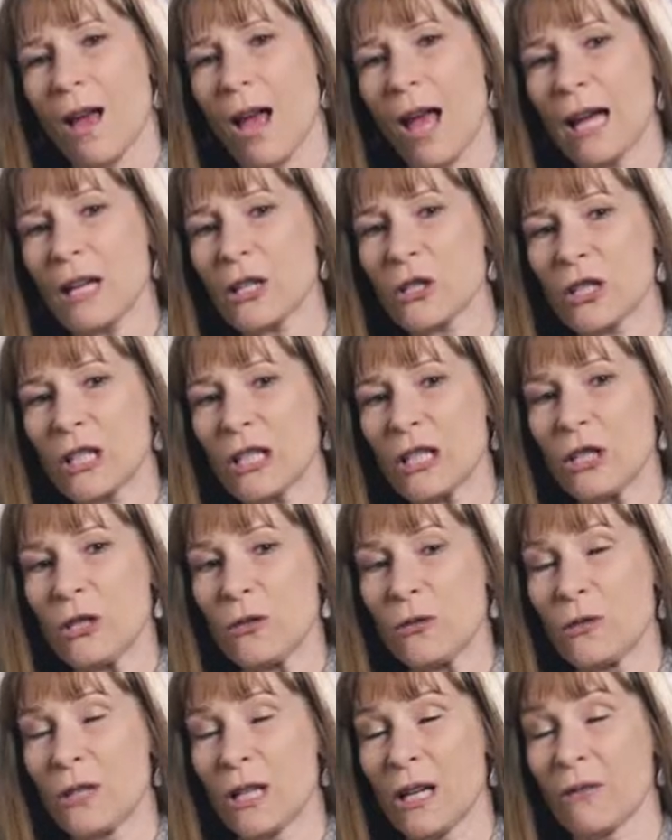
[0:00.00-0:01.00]
I actually
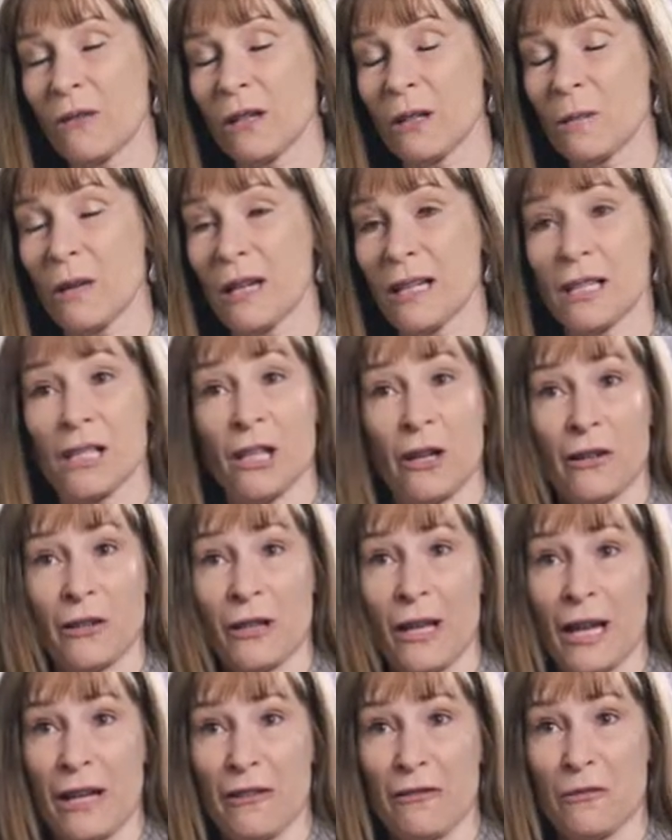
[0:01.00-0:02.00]
knew David my entire
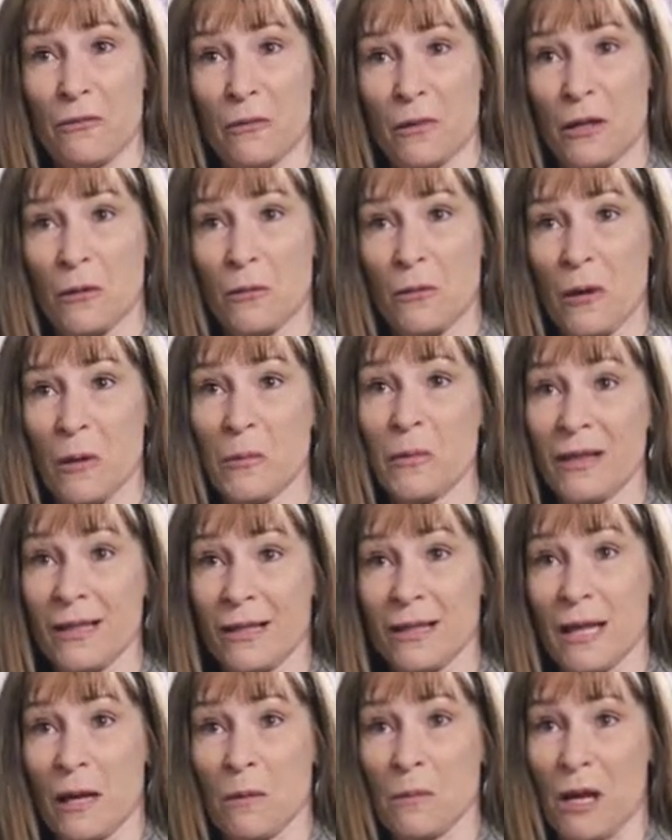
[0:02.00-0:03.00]
life. We grew up in the
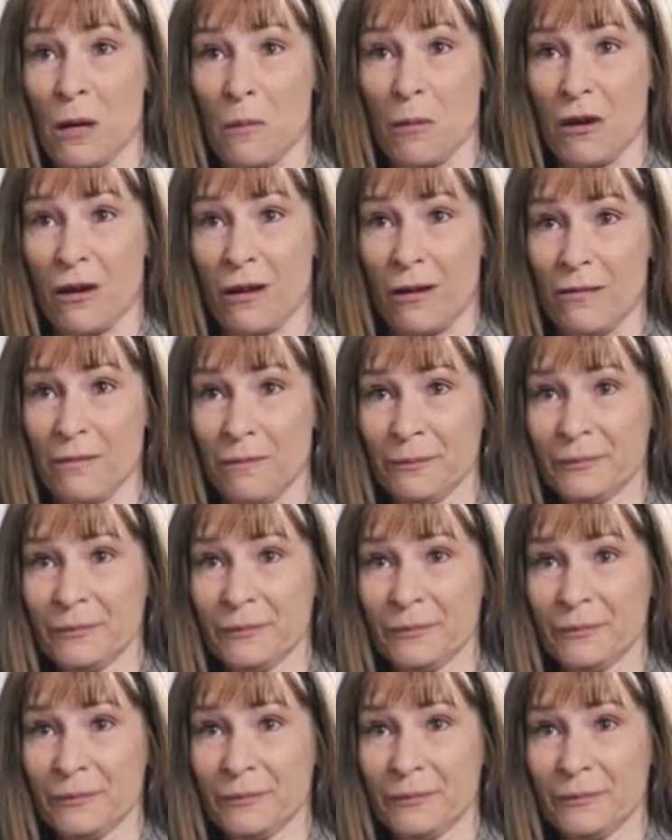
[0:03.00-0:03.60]
same neighborhood,